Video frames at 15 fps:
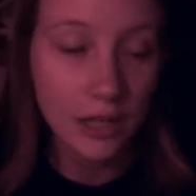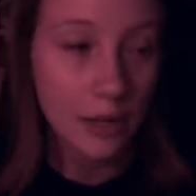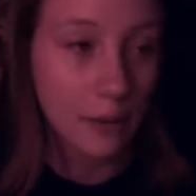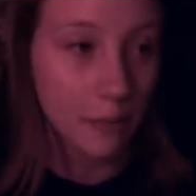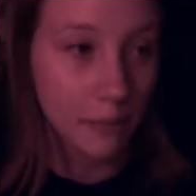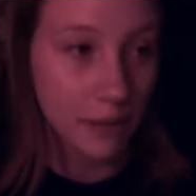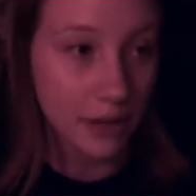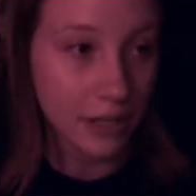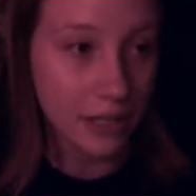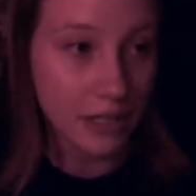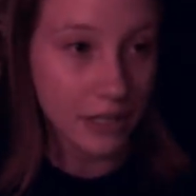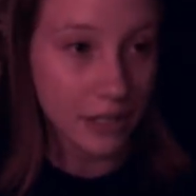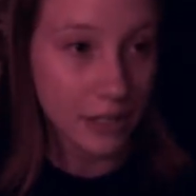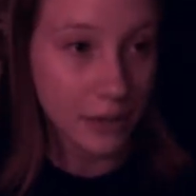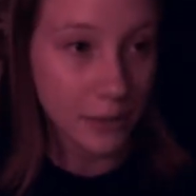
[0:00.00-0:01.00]
but, you
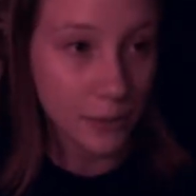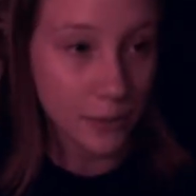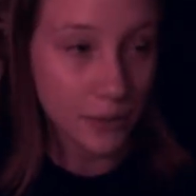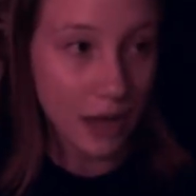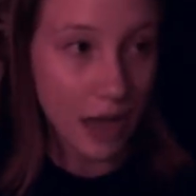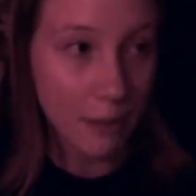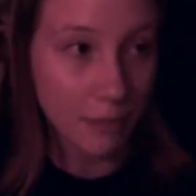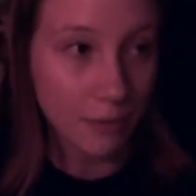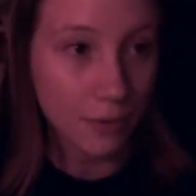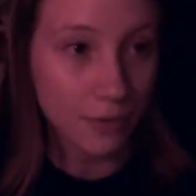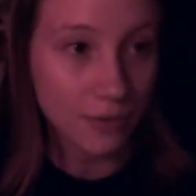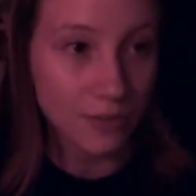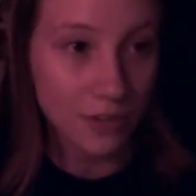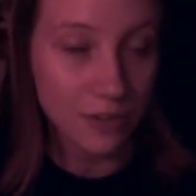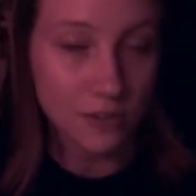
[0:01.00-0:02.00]
know,
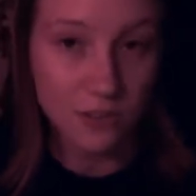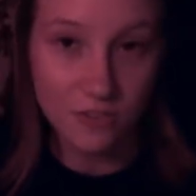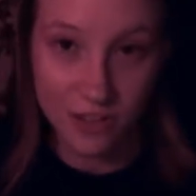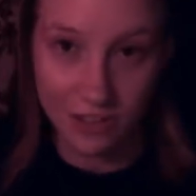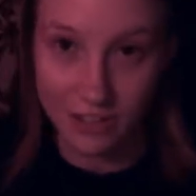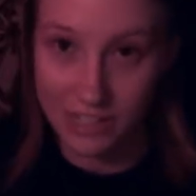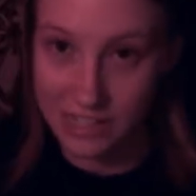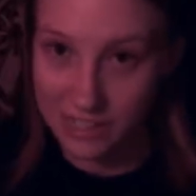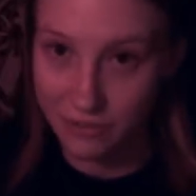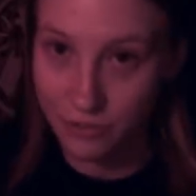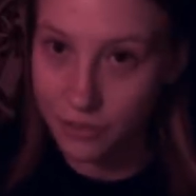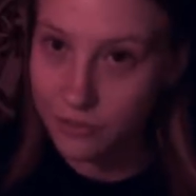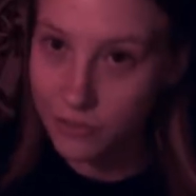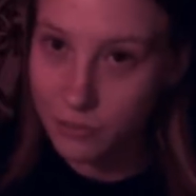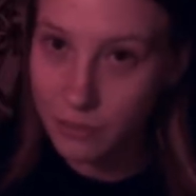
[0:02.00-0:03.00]
Capricorn's also very
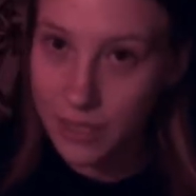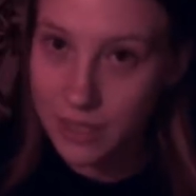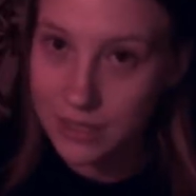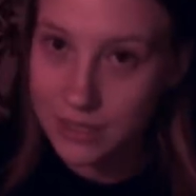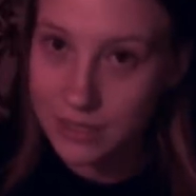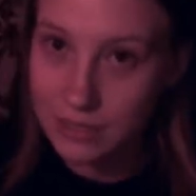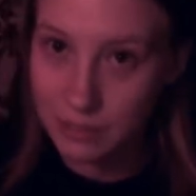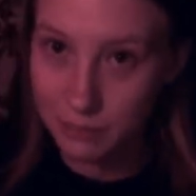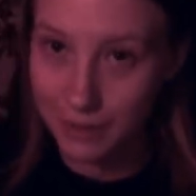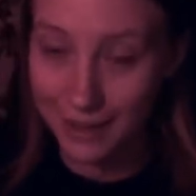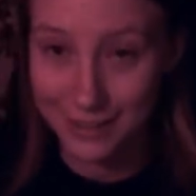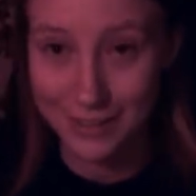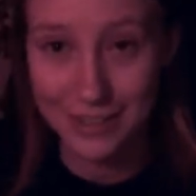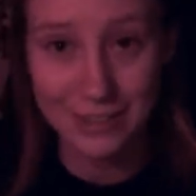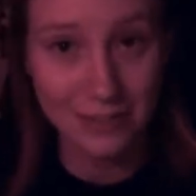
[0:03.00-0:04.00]
different from Pisces, and
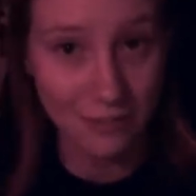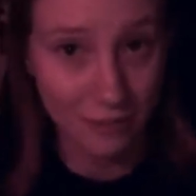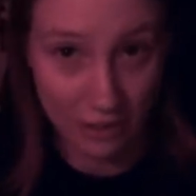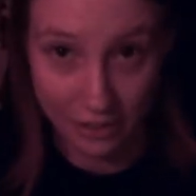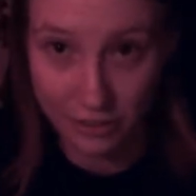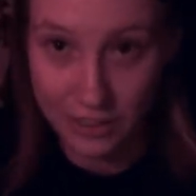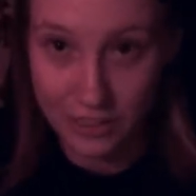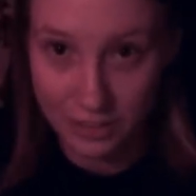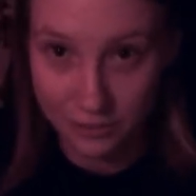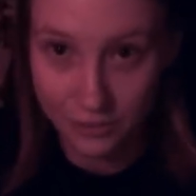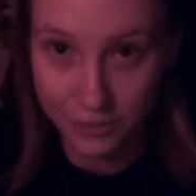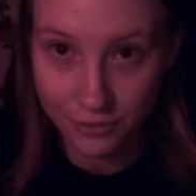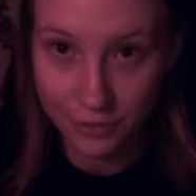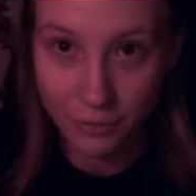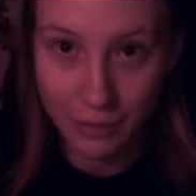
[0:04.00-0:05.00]
Pisces is very
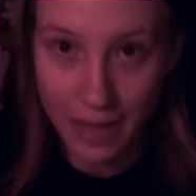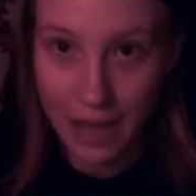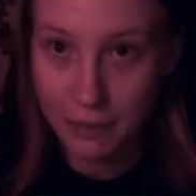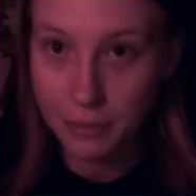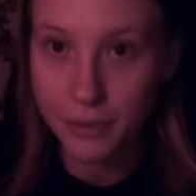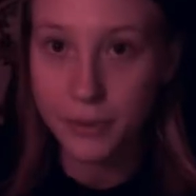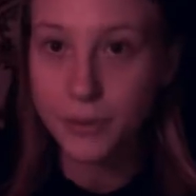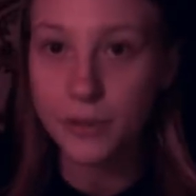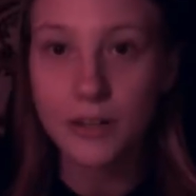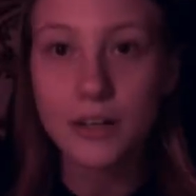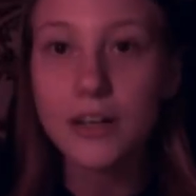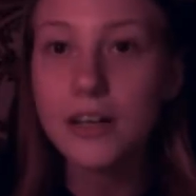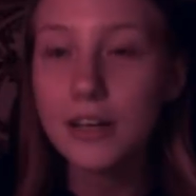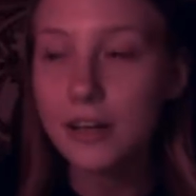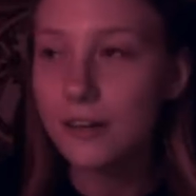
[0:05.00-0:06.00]
different from Capricorn.
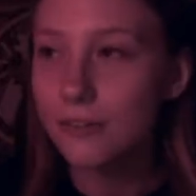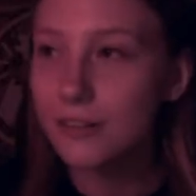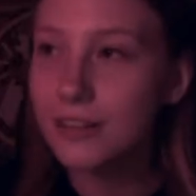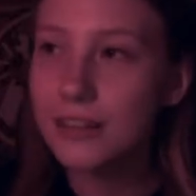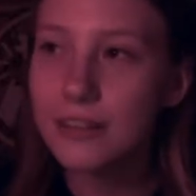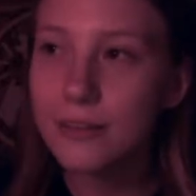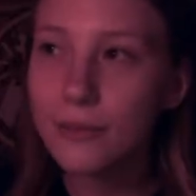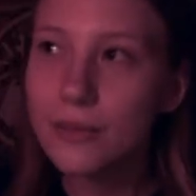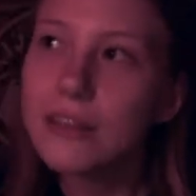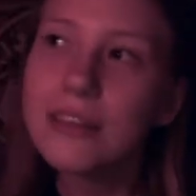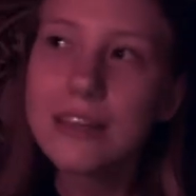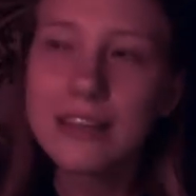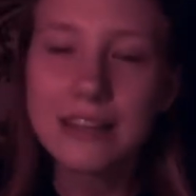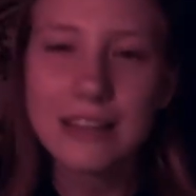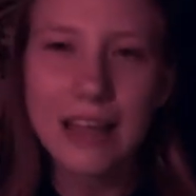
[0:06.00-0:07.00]
Really, the only
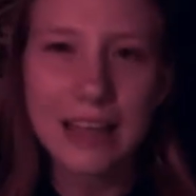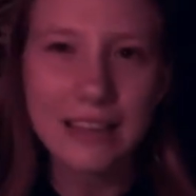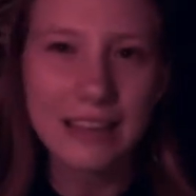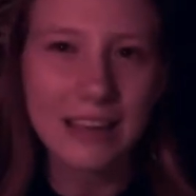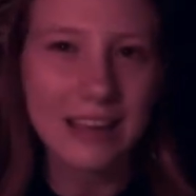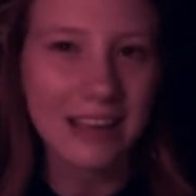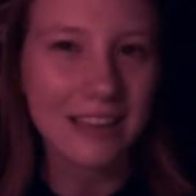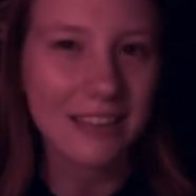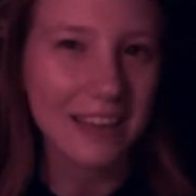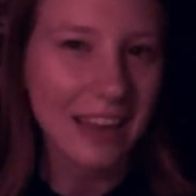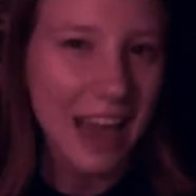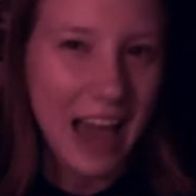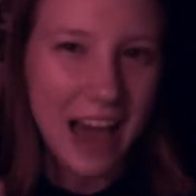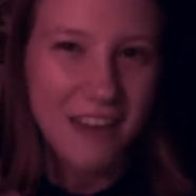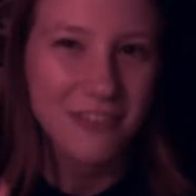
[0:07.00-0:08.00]
thing that they, like,
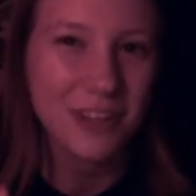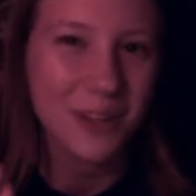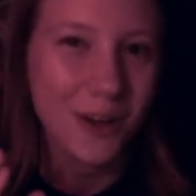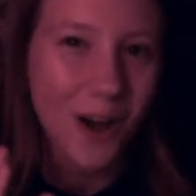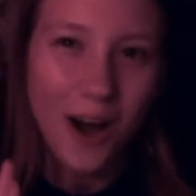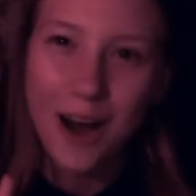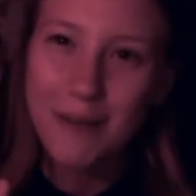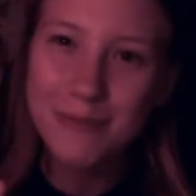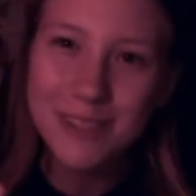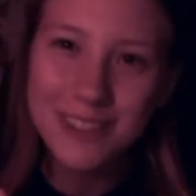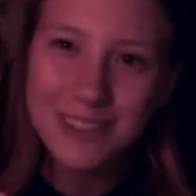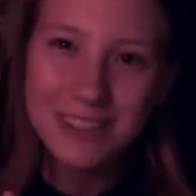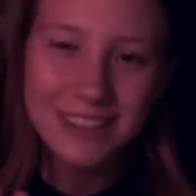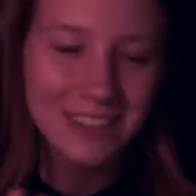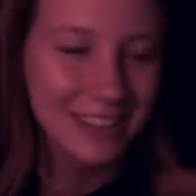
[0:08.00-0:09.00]
have in
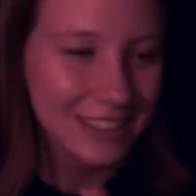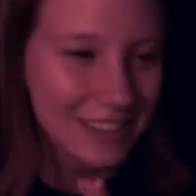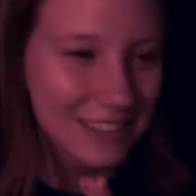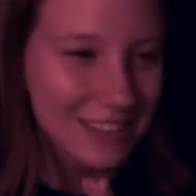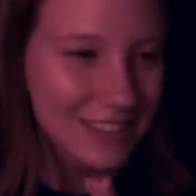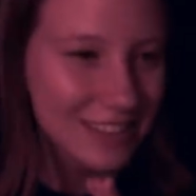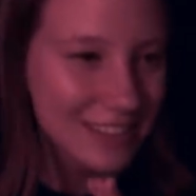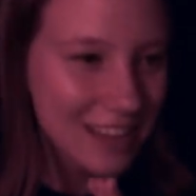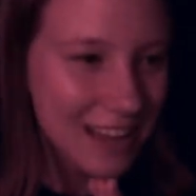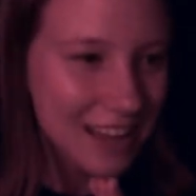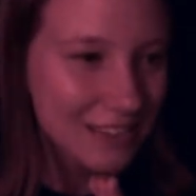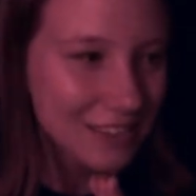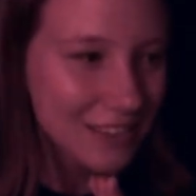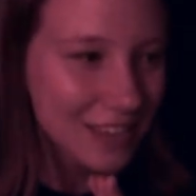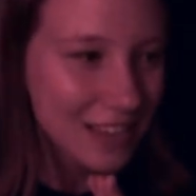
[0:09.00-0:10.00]
common is
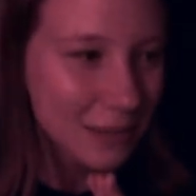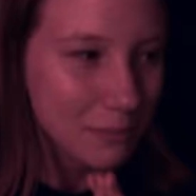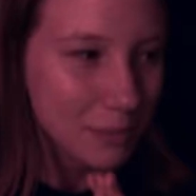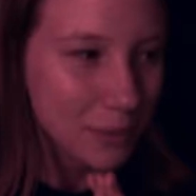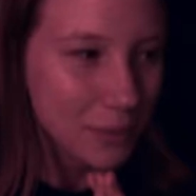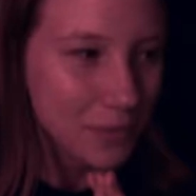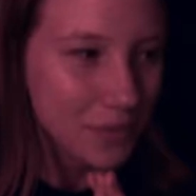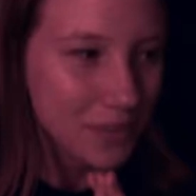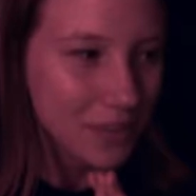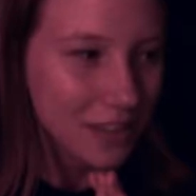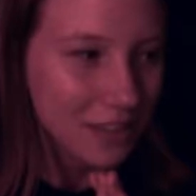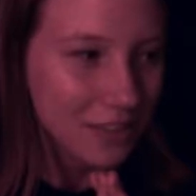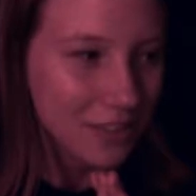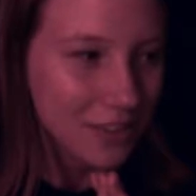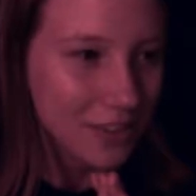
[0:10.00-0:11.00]
that they both
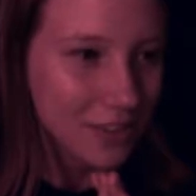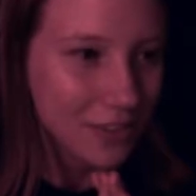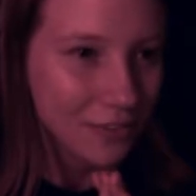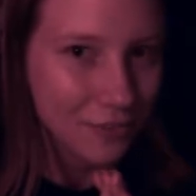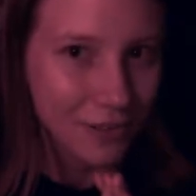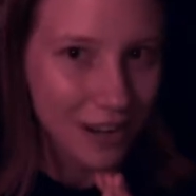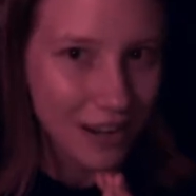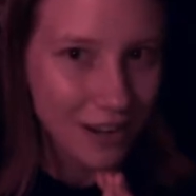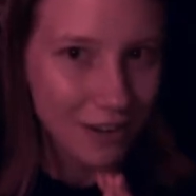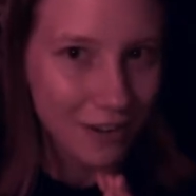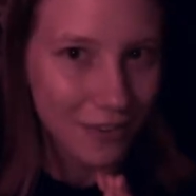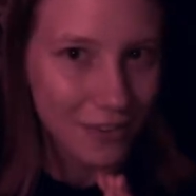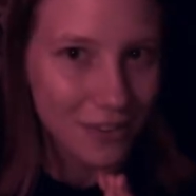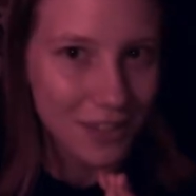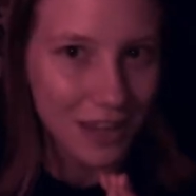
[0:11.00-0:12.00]
think they're right
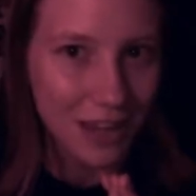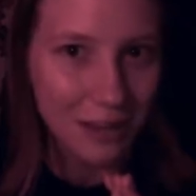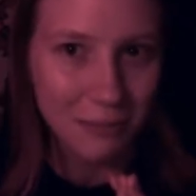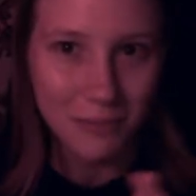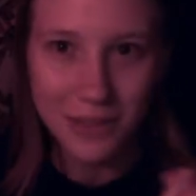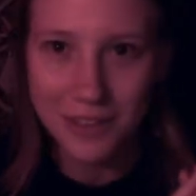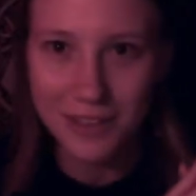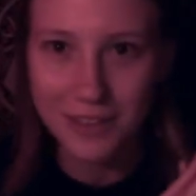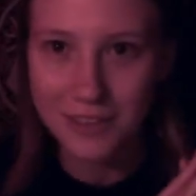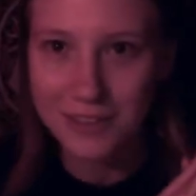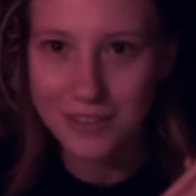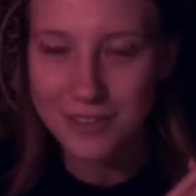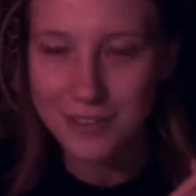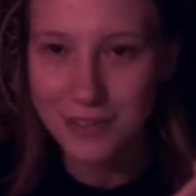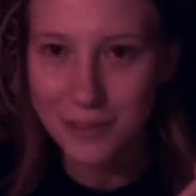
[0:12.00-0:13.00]
all the time,
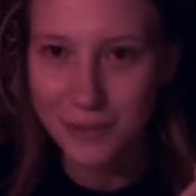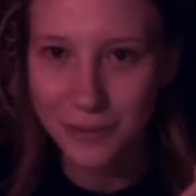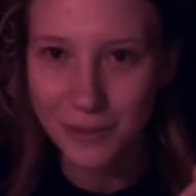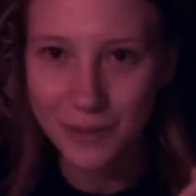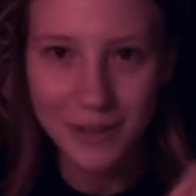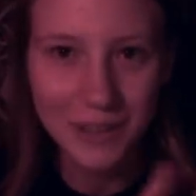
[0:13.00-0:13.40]
because, you know,